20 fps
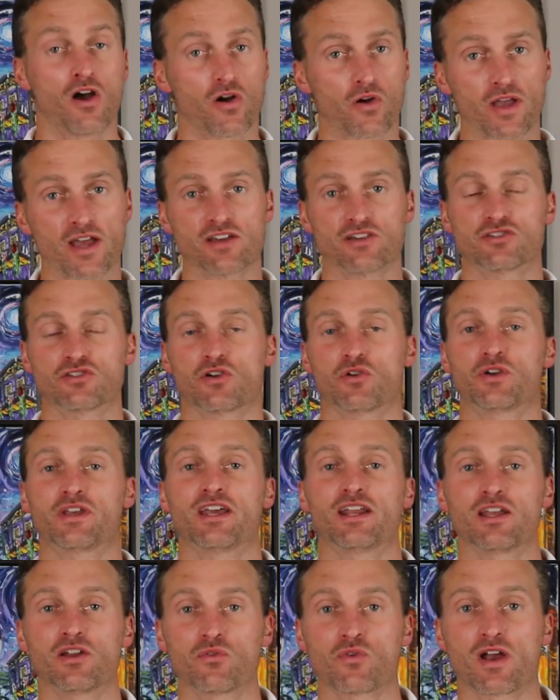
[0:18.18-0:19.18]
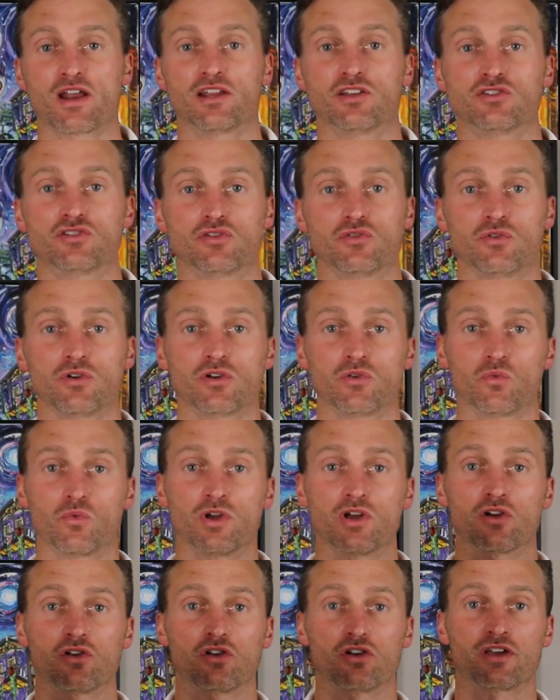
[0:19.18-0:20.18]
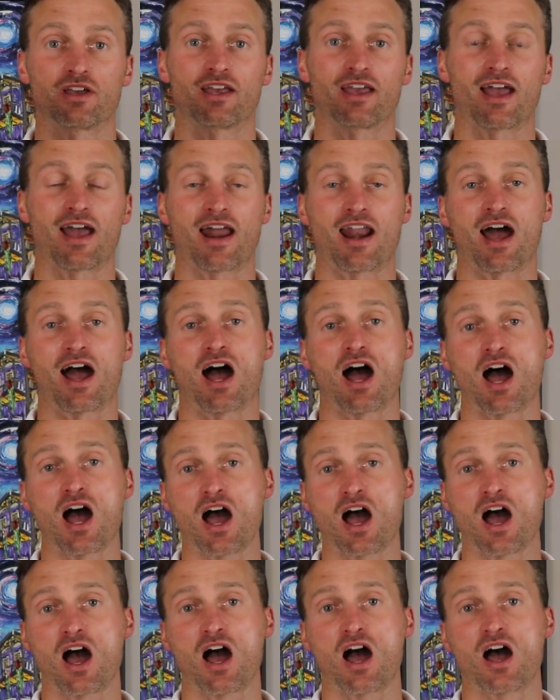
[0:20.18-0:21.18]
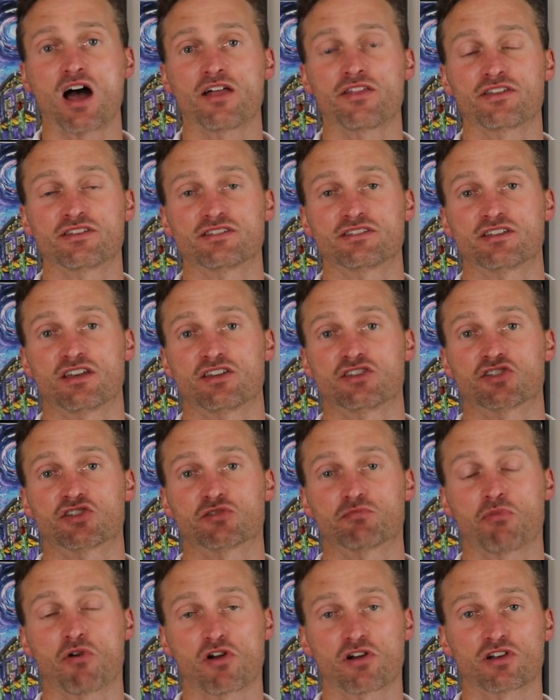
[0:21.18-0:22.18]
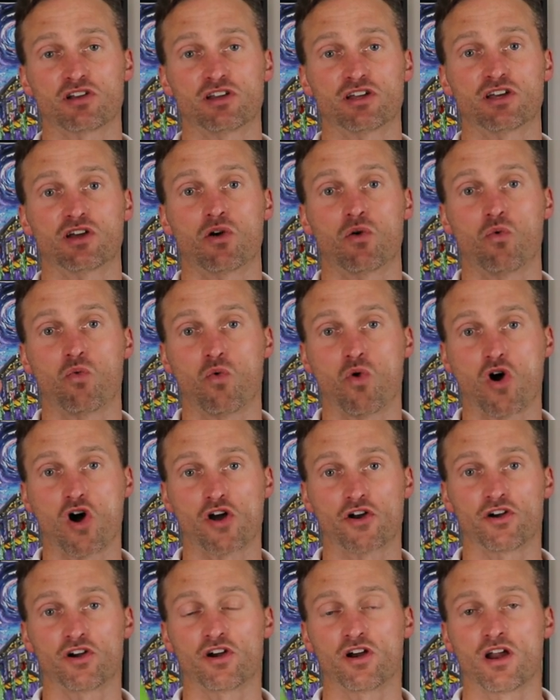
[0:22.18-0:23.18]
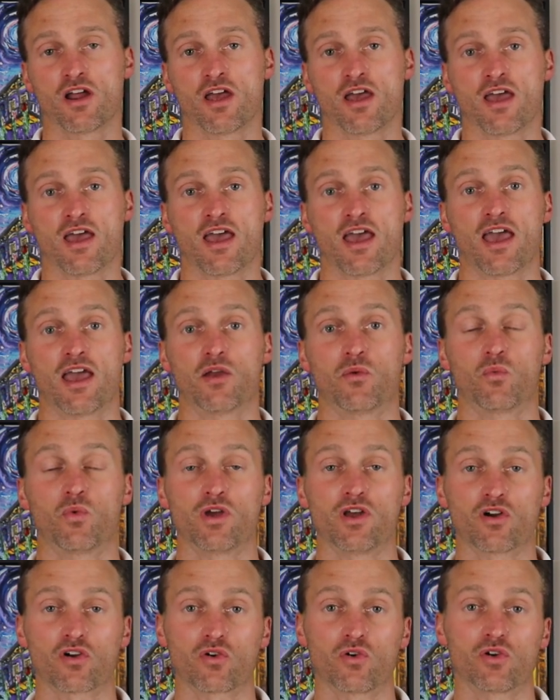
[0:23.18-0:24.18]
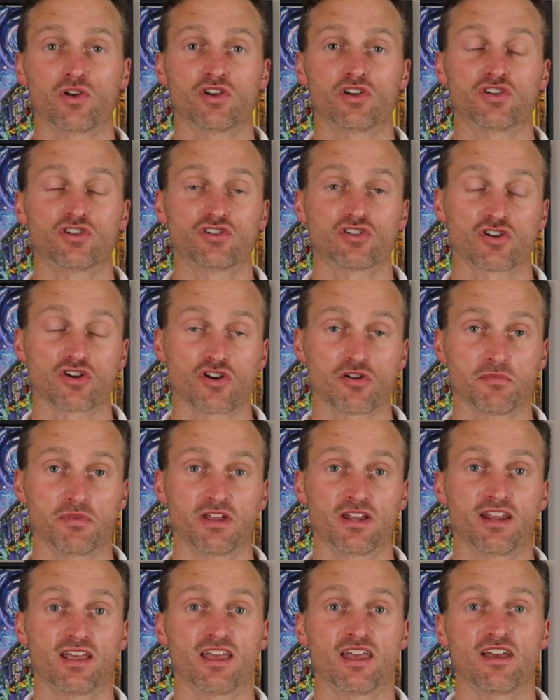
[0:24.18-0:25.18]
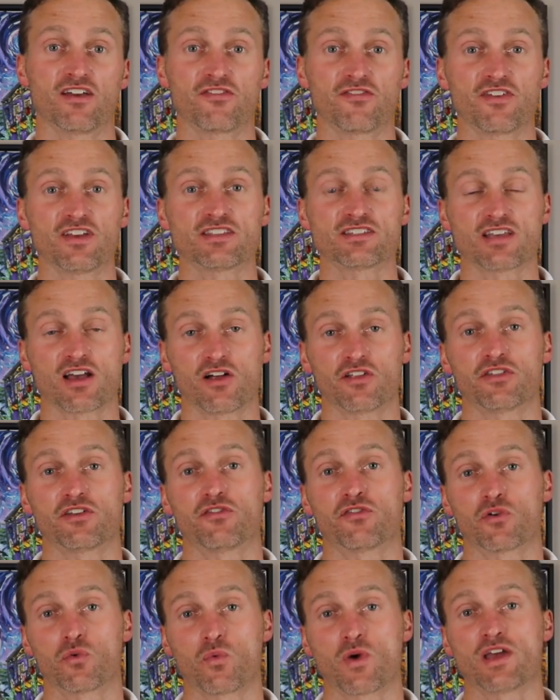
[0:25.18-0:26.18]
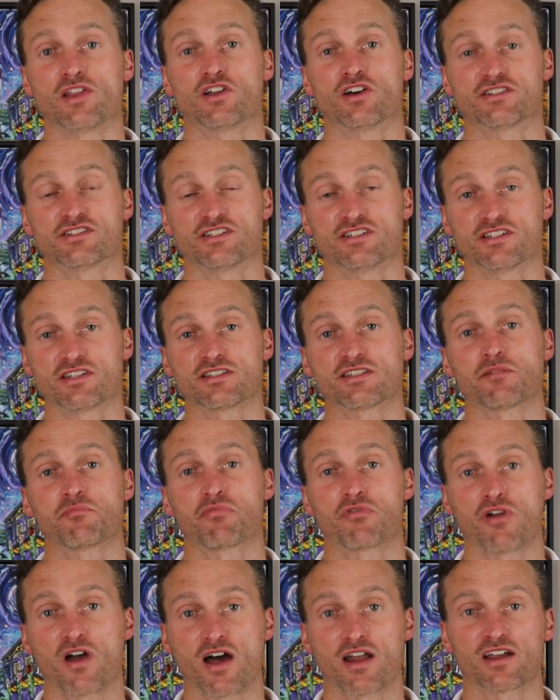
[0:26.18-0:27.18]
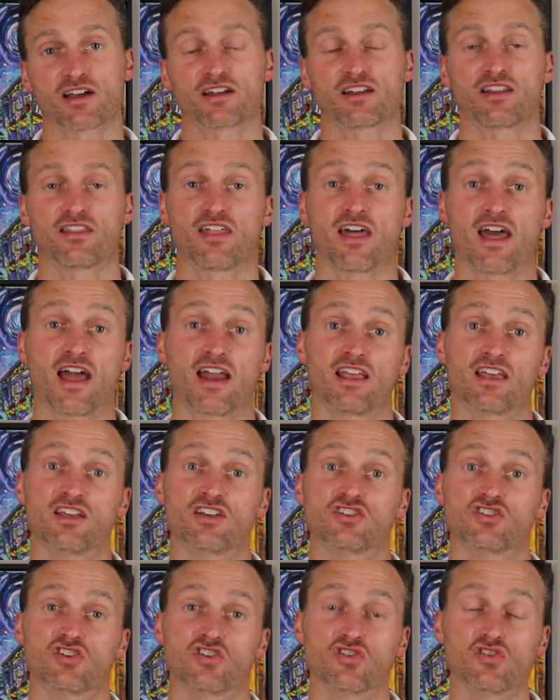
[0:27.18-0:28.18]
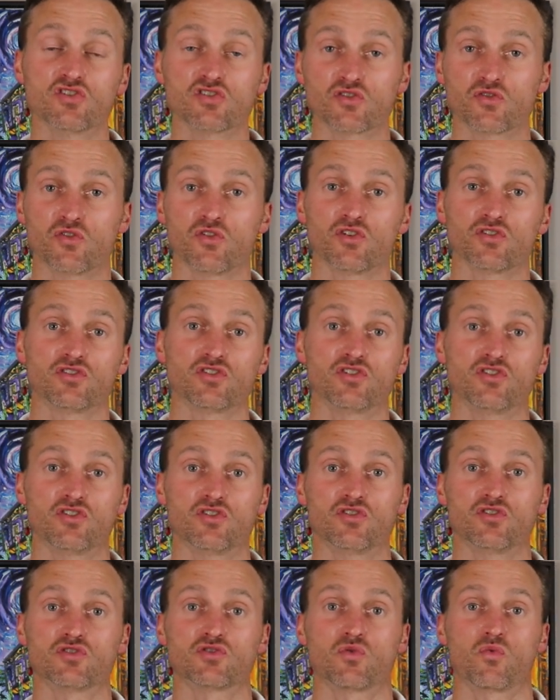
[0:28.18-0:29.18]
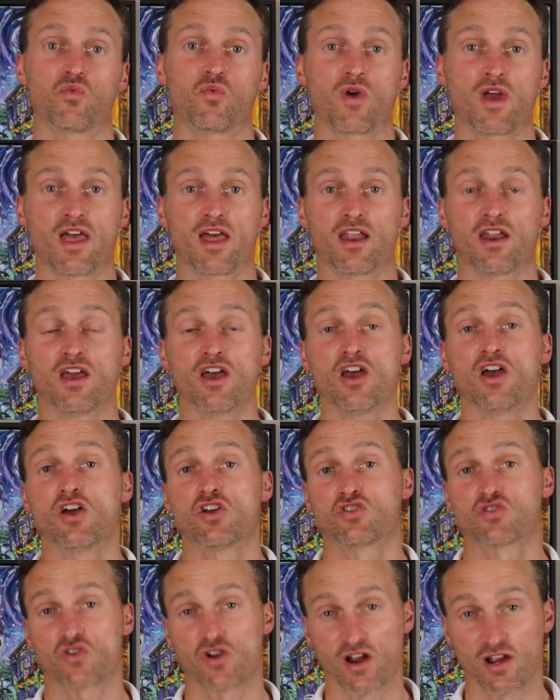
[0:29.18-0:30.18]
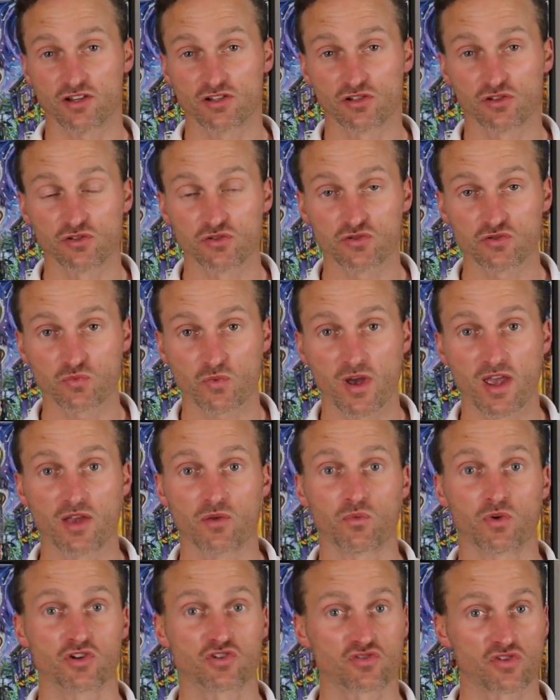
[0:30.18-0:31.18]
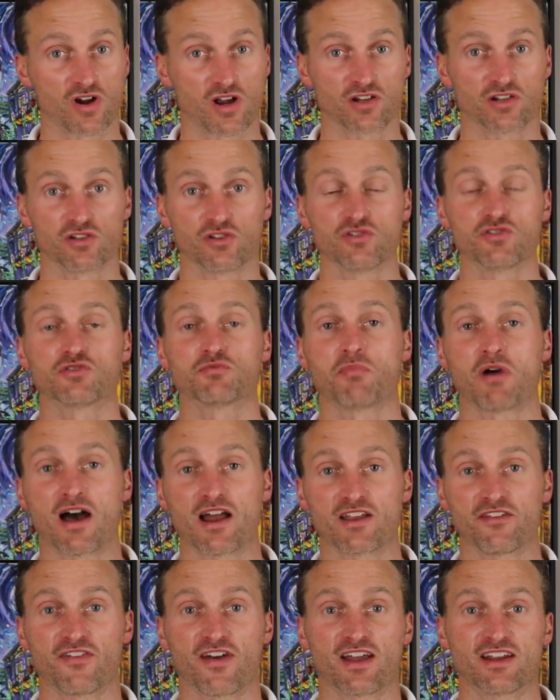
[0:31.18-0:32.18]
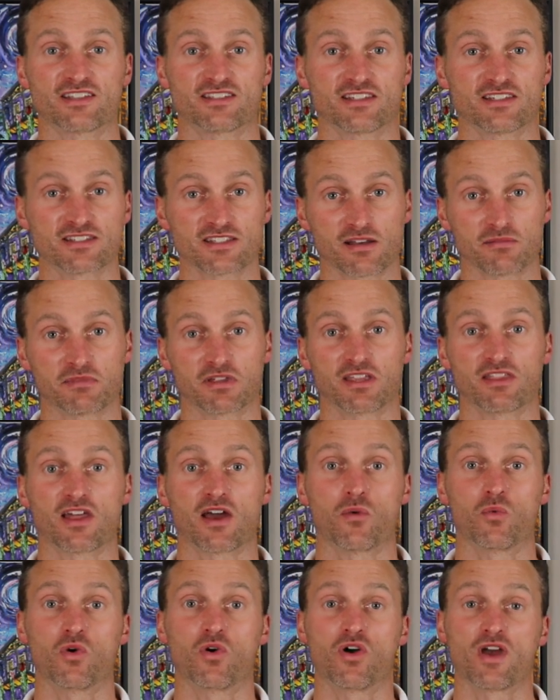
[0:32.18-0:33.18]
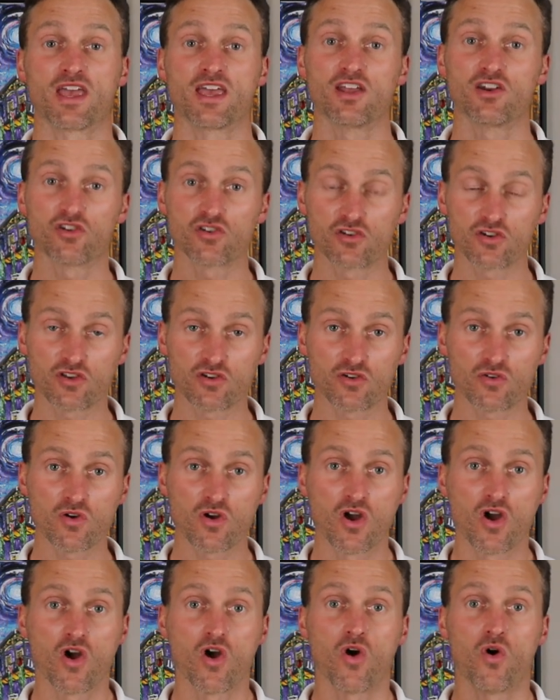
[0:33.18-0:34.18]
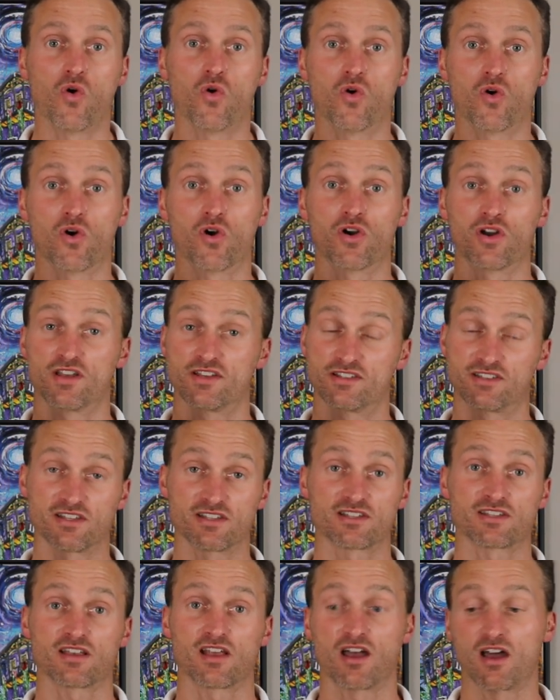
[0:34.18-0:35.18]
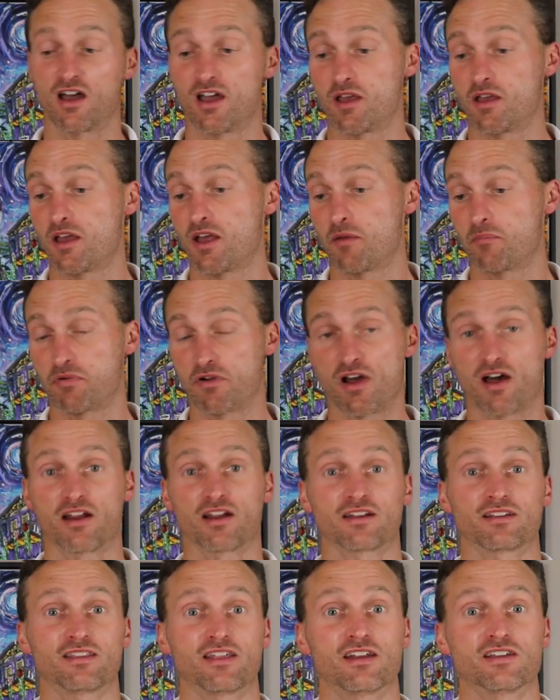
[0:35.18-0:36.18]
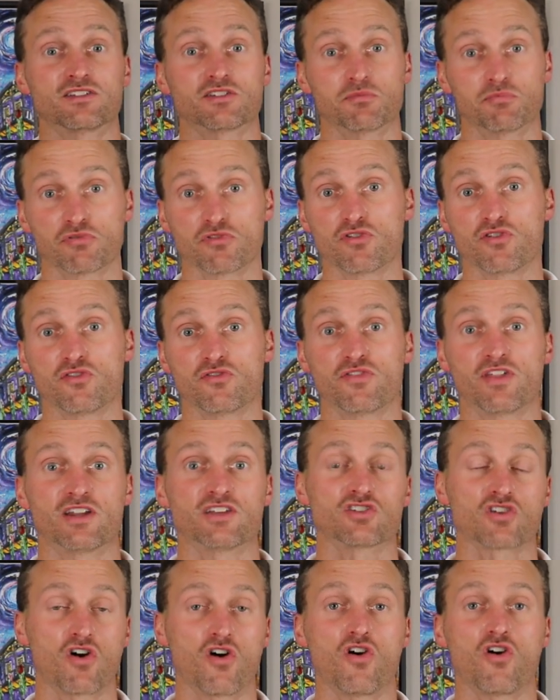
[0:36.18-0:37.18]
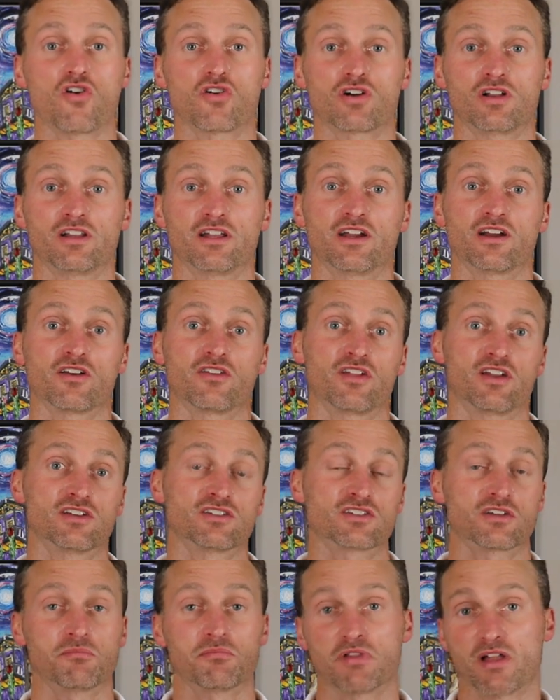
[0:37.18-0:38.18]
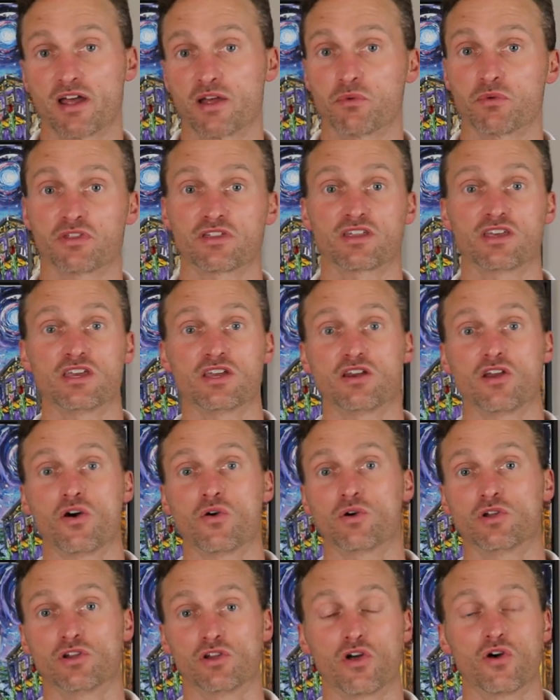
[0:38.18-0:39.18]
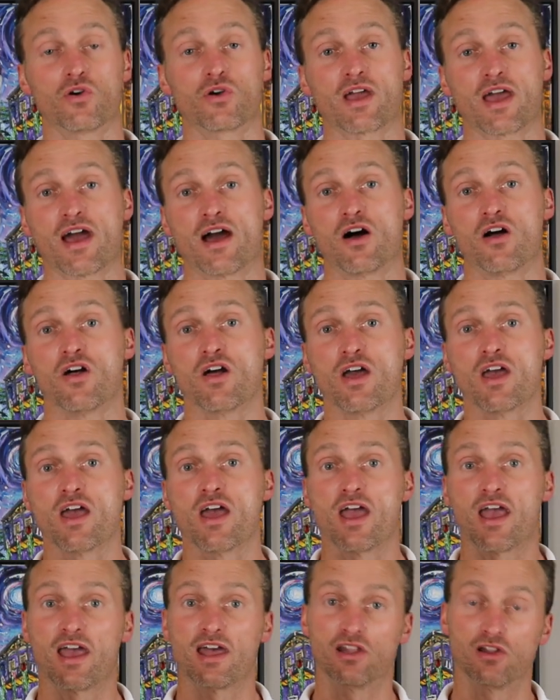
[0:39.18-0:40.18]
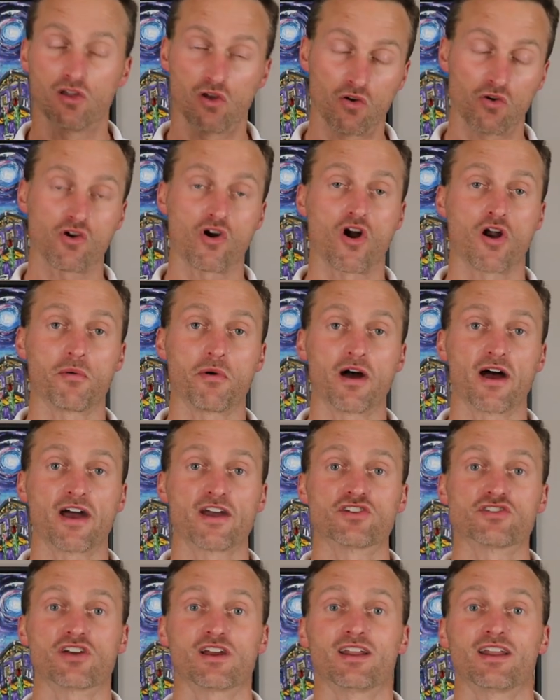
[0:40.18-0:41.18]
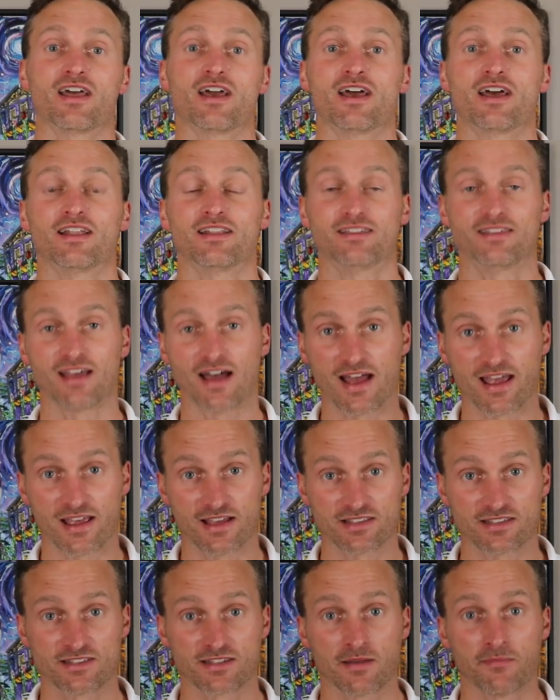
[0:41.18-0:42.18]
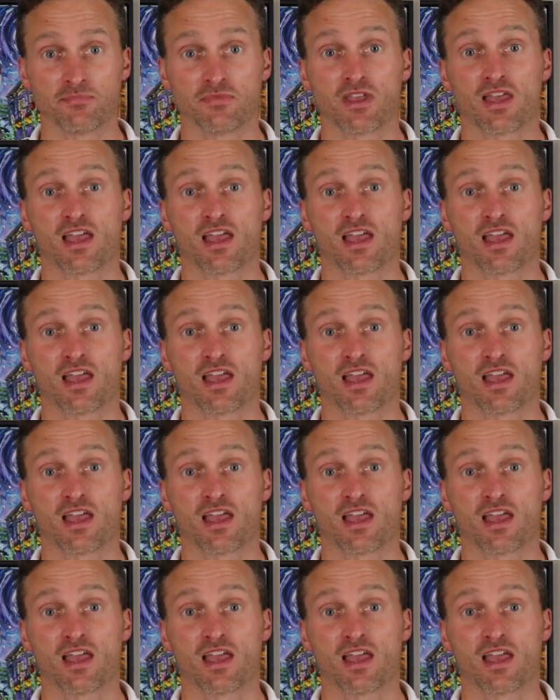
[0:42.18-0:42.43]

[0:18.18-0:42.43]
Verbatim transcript: Okay, so getting right into it, we are looking at AHA. This is a sparkling water and we are going to determine if it's healthy for weight loss. Is this a product that is useful to use when trying to lose weight, when trying to lose body fat? Is this something that will hinder you or is this a product that is approved, that is all clear, that is compliant with keto and low cal and low carbohydrate diets?